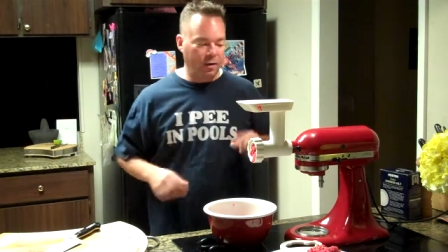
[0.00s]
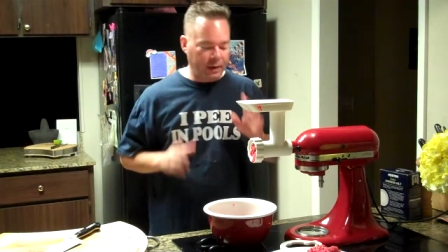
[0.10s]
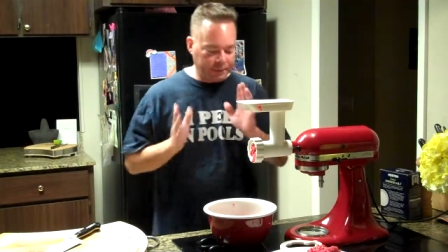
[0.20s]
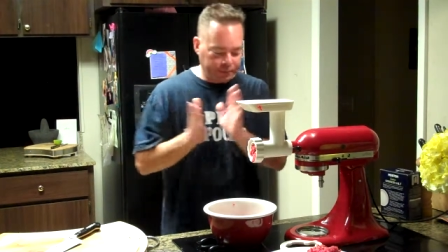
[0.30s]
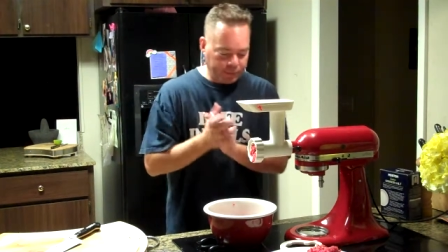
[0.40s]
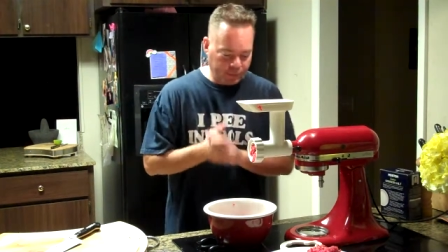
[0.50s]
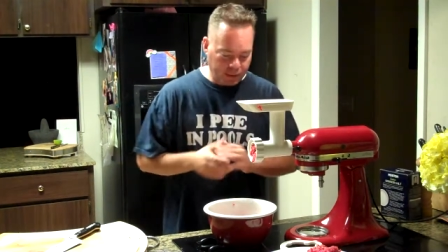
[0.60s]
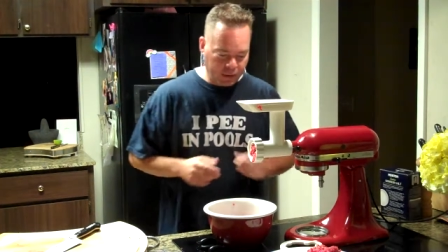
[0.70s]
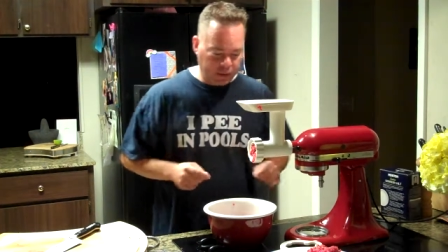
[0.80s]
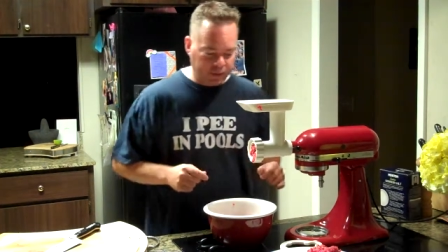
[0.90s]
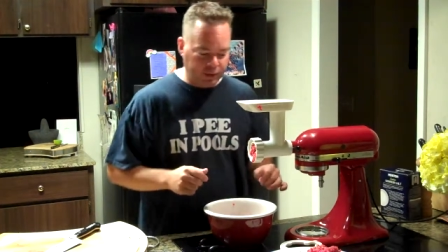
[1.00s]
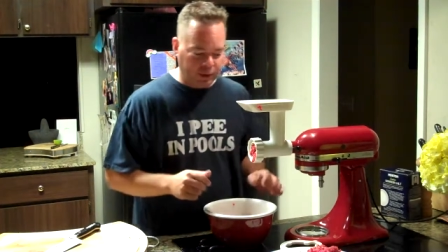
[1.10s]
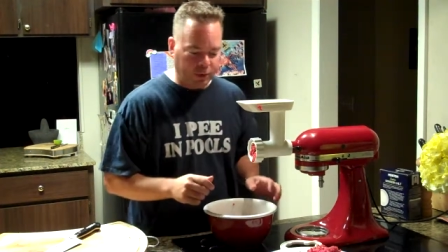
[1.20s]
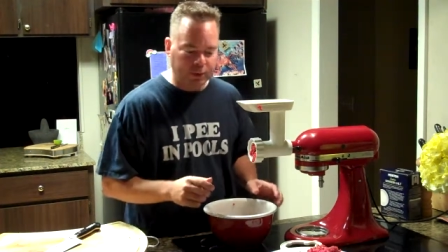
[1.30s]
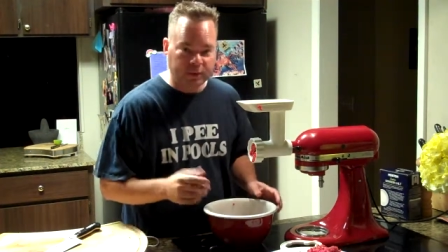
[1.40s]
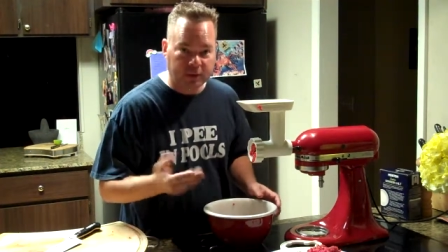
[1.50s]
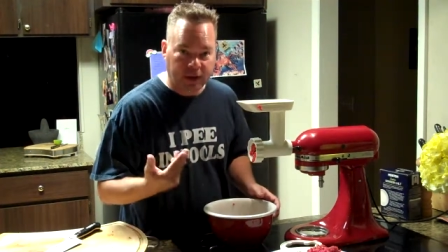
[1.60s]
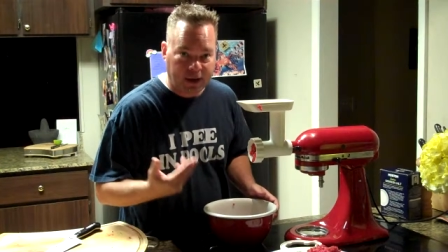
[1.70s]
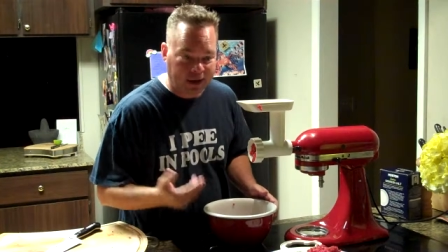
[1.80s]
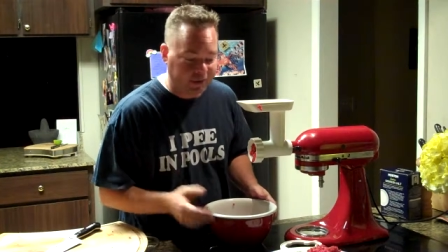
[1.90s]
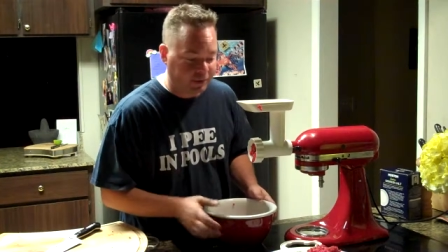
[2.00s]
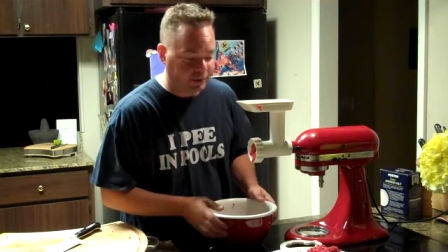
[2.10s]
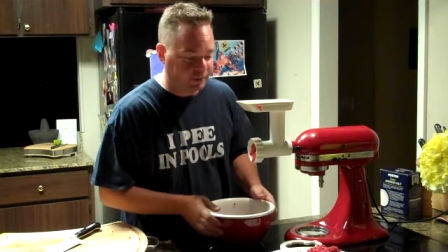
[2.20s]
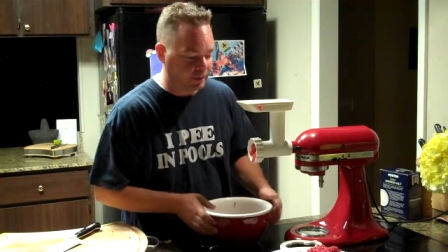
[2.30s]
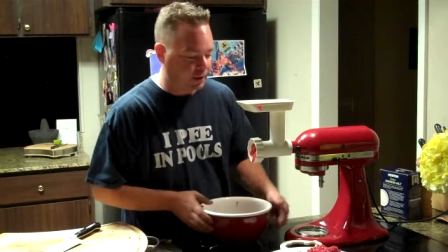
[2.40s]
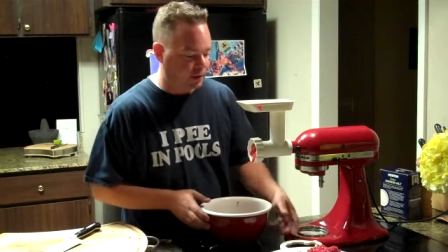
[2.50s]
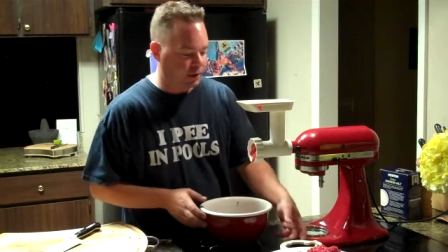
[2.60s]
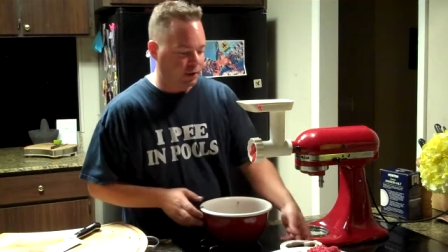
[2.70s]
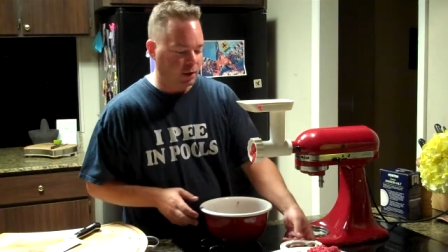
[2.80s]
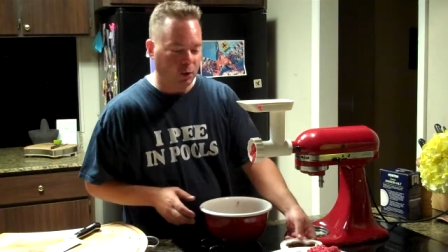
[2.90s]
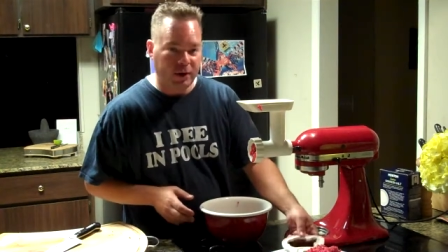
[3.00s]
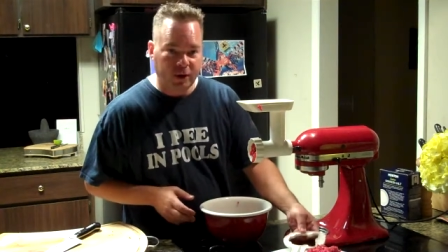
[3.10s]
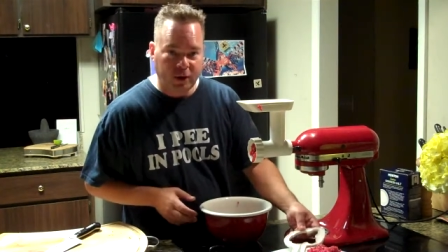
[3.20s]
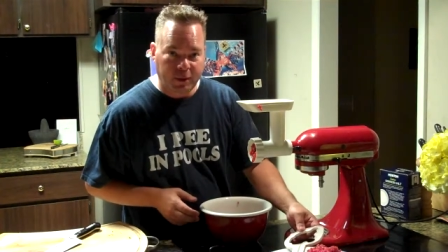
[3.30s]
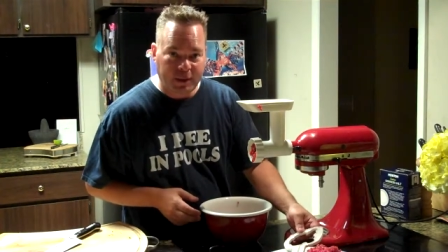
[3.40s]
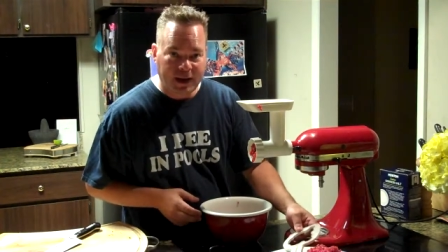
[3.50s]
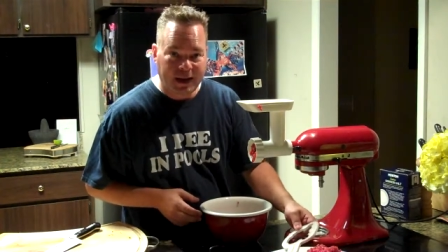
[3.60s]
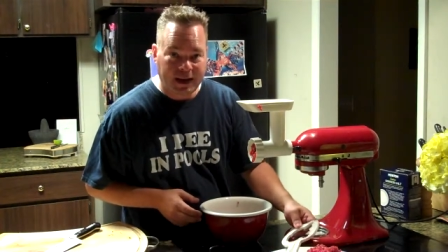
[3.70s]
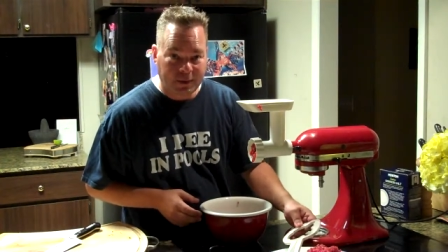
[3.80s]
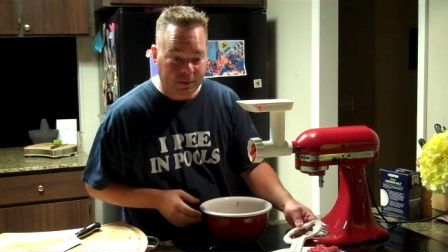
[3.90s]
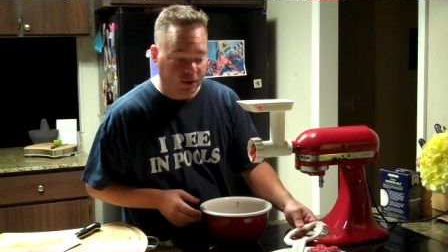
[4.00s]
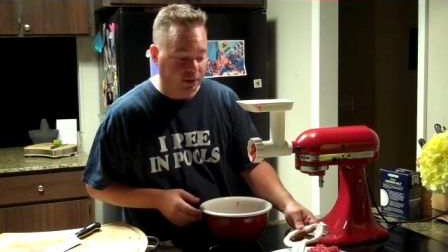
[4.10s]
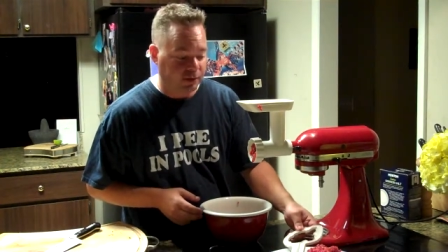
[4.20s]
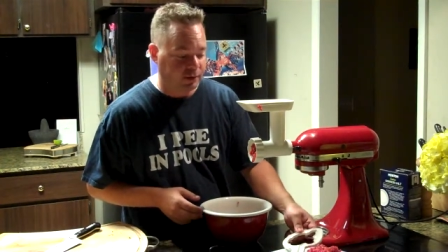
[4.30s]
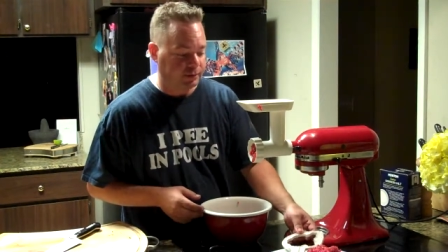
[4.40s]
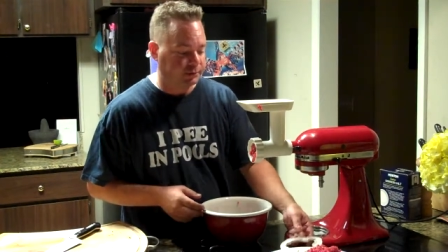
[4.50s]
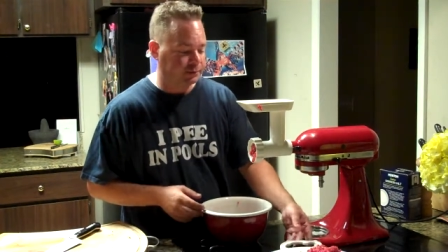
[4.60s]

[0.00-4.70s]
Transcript: Alright, so guys, we're going to make hamburgers.